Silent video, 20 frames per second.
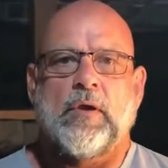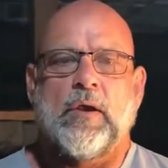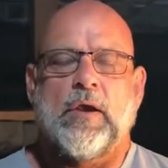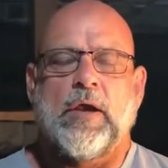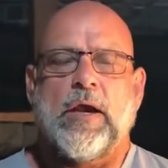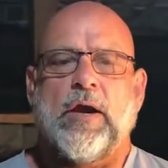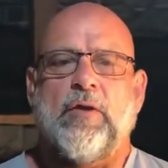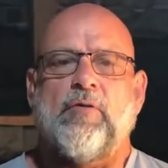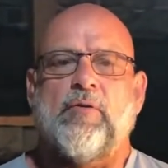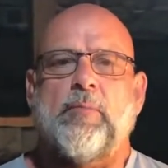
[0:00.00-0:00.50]

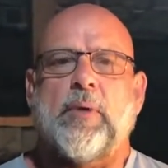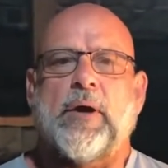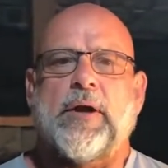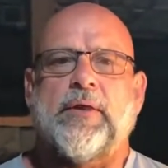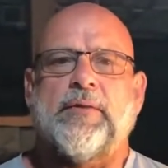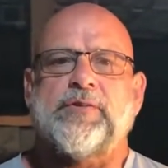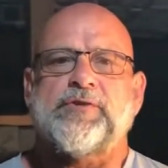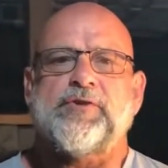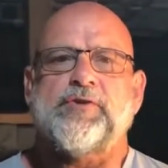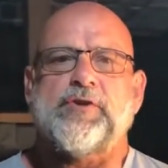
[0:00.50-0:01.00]
Hey everybody,
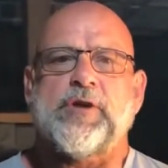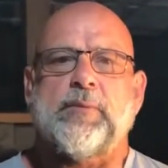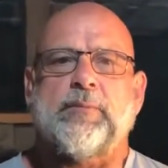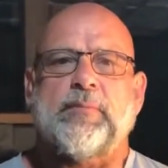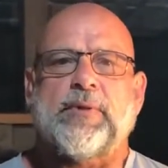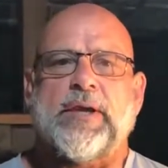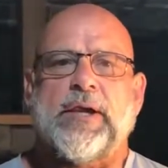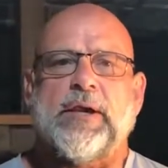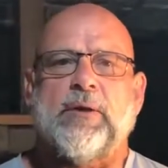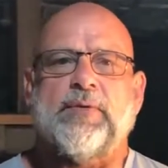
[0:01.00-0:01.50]
this is Jim
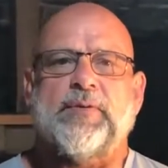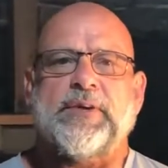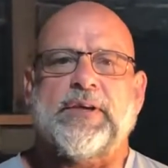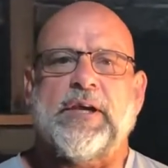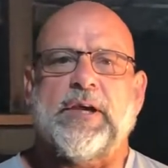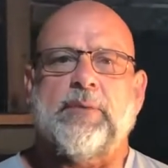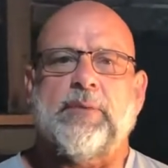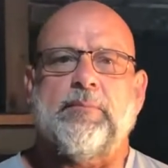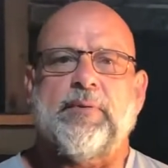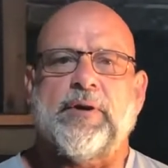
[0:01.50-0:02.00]
King with
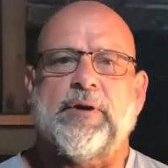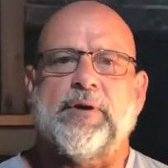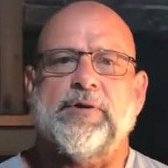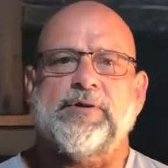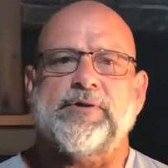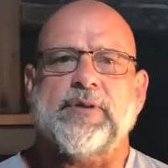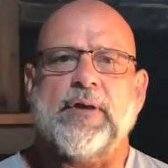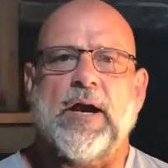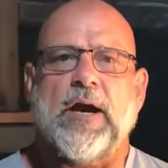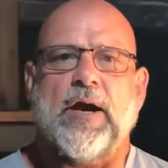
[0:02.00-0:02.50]
King
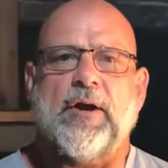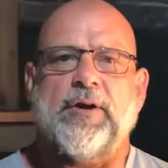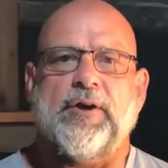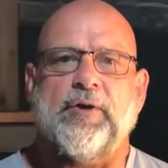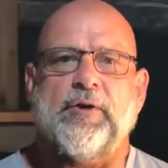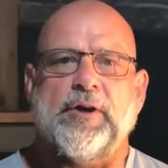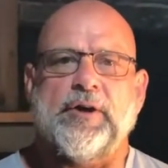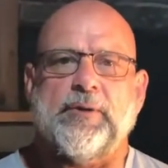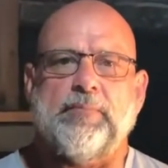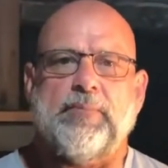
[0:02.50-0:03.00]
Piers out here
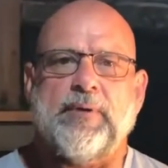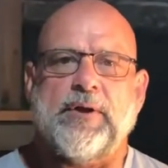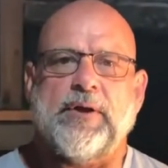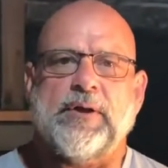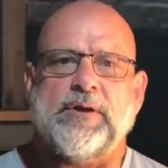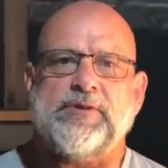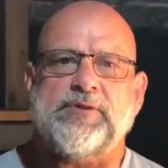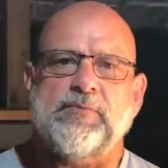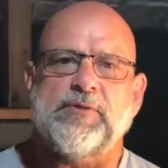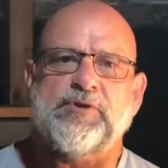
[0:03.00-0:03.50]
in
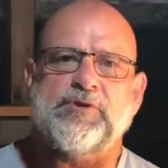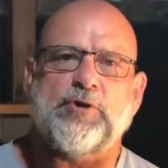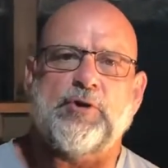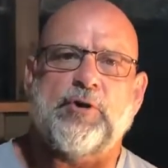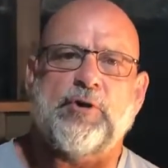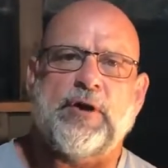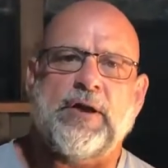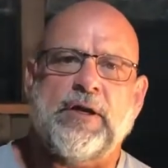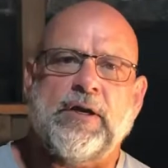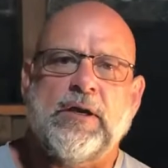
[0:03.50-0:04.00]
Independence,
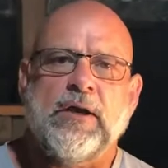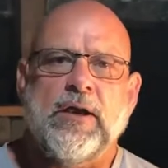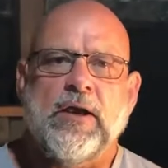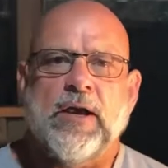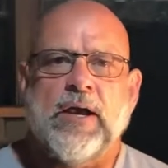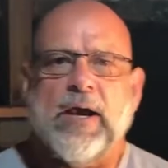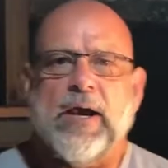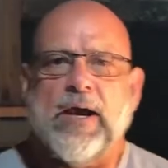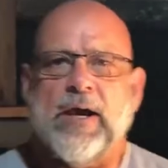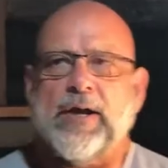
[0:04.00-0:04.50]
Missouri
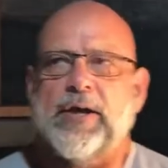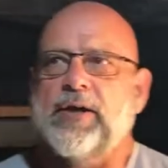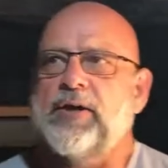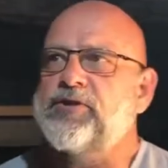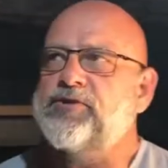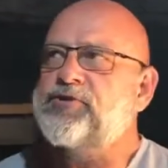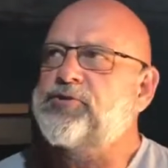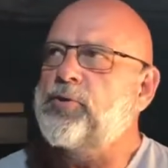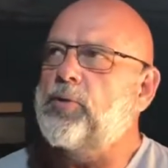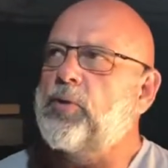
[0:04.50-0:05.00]
at a
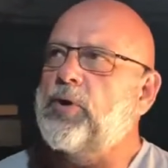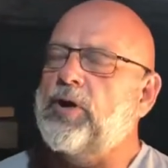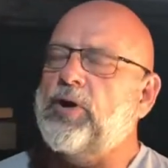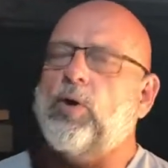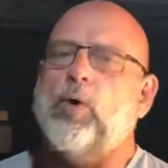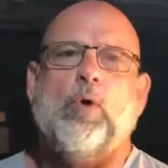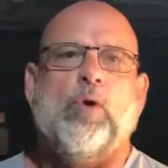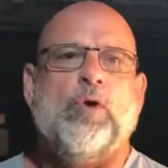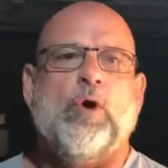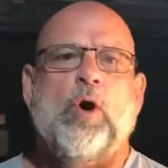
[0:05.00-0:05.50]
historic
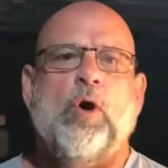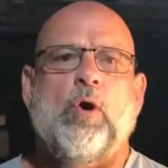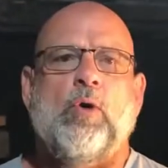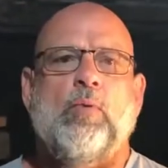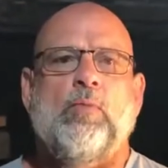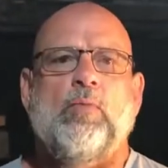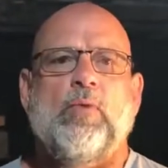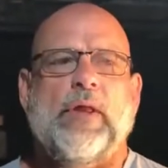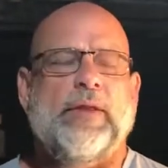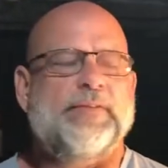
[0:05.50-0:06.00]
old
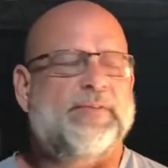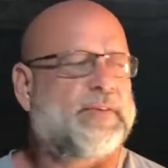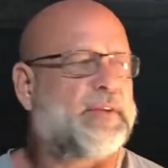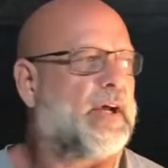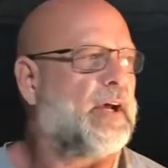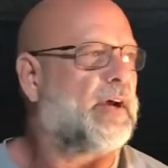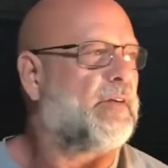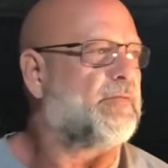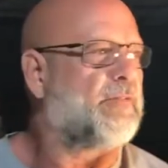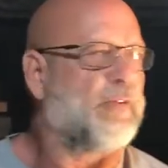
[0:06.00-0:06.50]
home
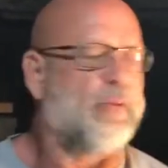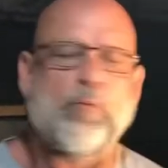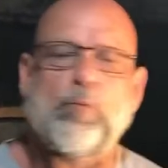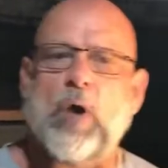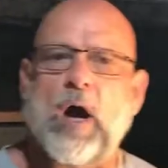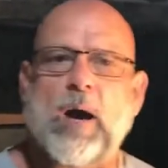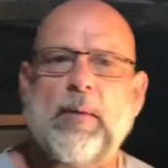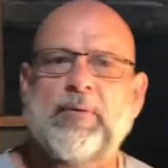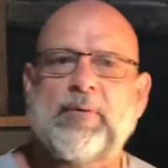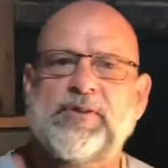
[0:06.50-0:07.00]
for the
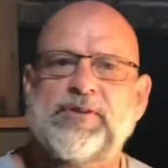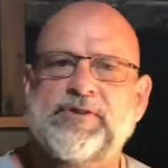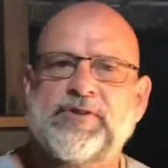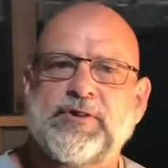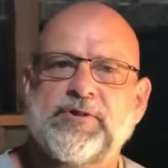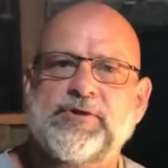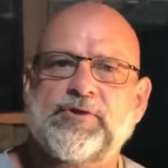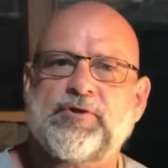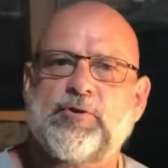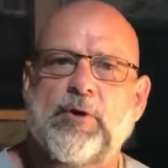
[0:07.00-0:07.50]

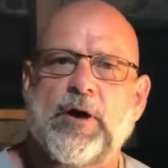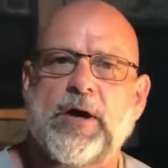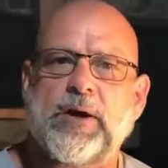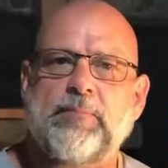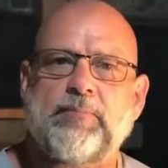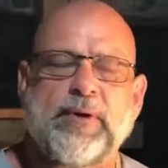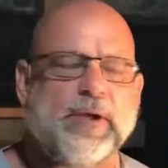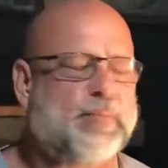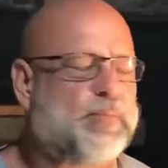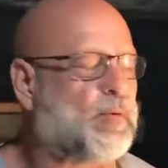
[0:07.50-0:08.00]
Robinsons, great
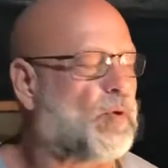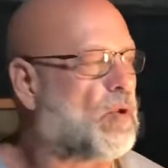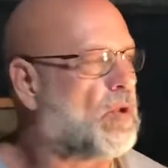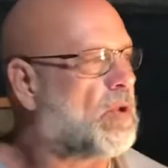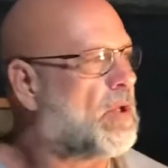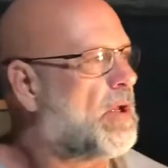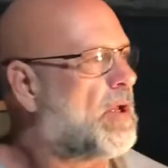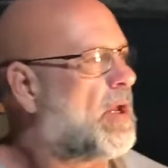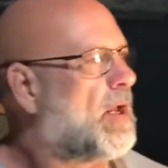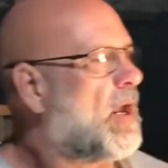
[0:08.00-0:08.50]
people.
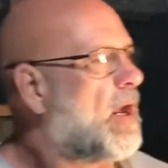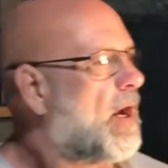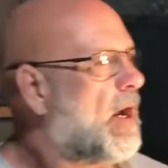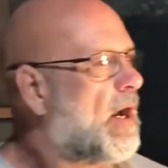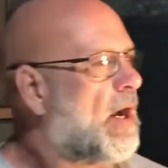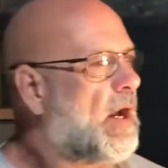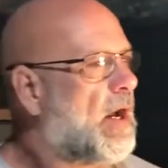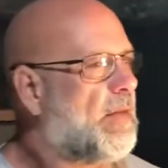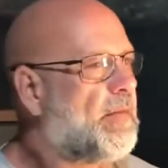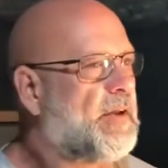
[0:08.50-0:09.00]

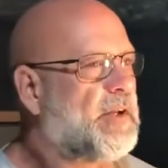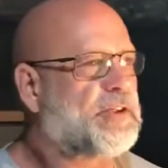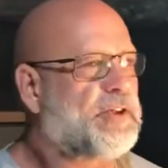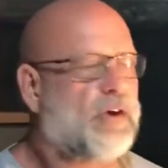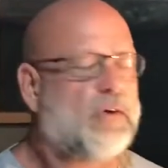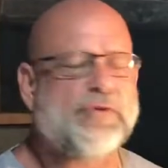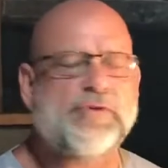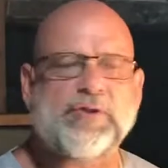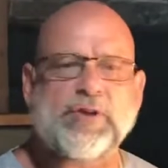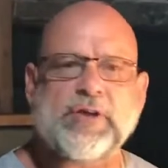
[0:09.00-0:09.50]
They
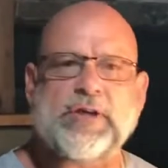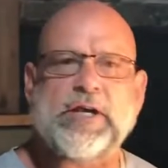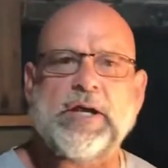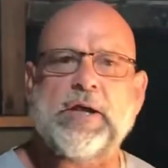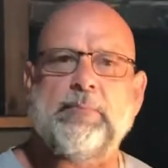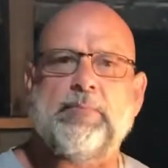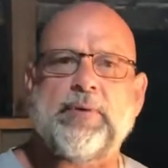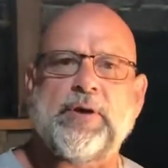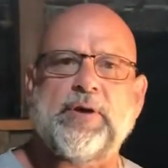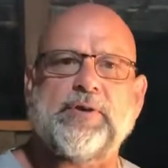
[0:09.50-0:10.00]
chose the
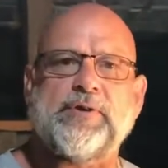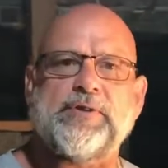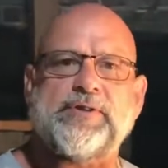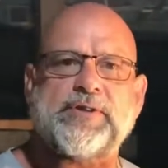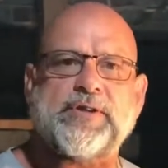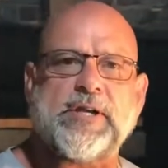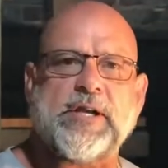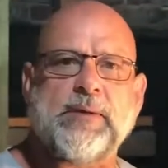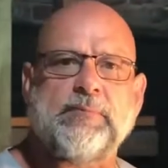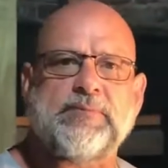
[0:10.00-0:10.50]
King Piers
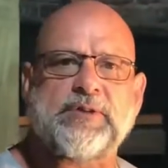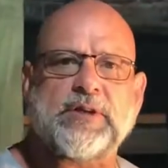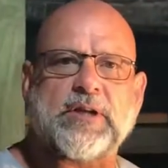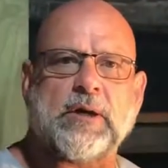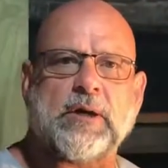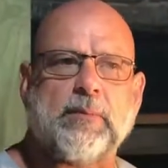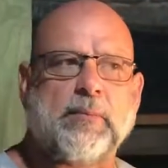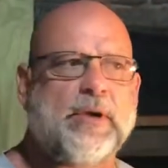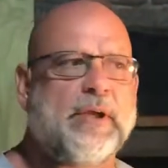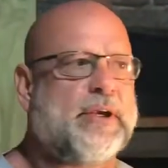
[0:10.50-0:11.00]
team to
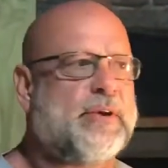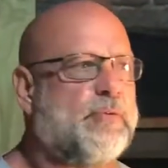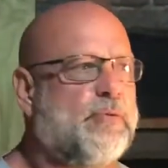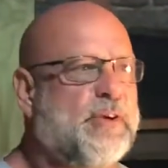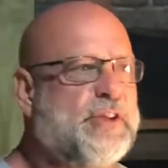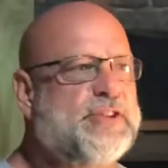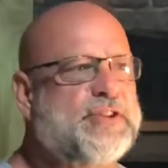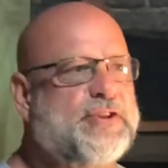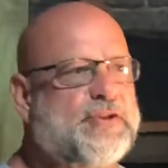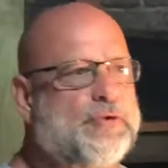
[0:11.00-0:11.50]
come in and
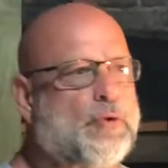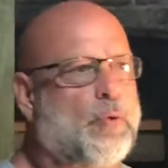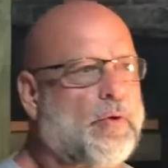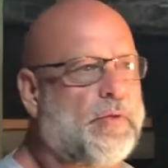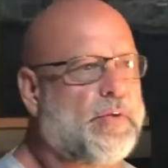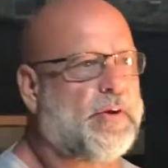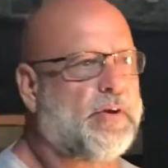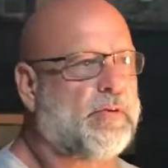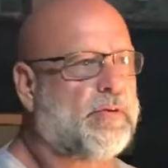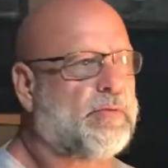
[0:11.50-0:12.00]
restore their